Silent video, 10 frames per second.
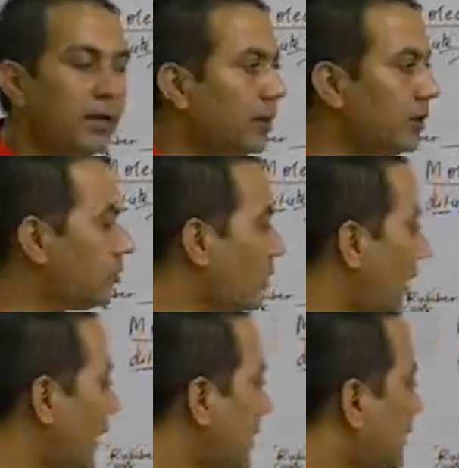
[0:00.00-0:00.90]
It is
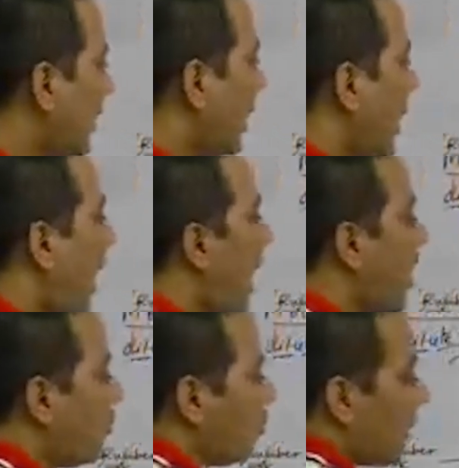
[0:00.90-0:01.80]
called as
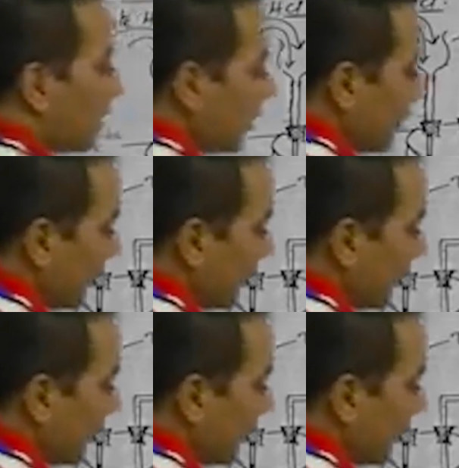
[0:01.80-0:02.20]
upward